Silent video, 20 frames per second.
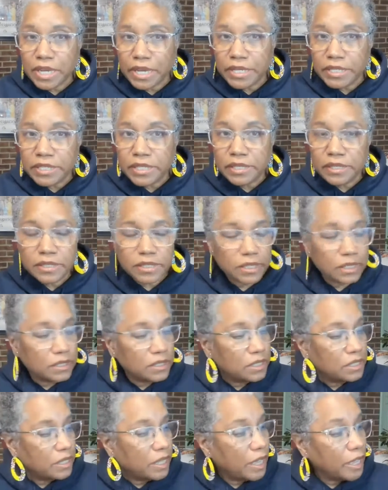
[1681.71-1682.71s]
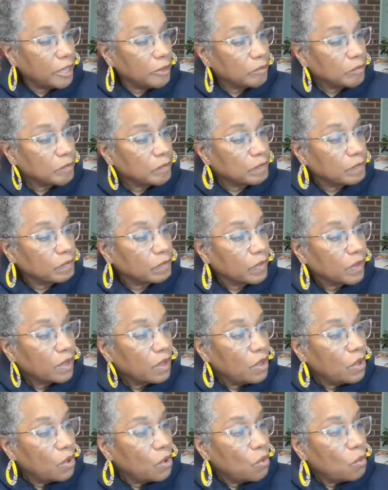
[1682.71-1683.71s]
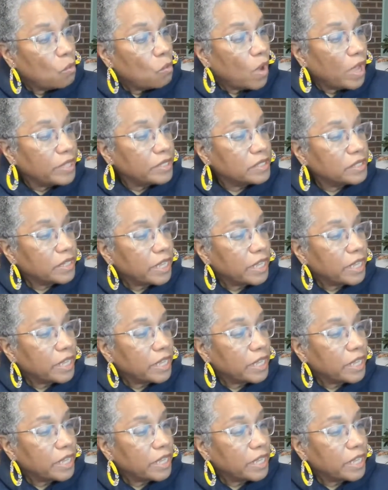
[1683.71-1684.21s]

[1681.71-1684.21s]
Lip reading: 1968. White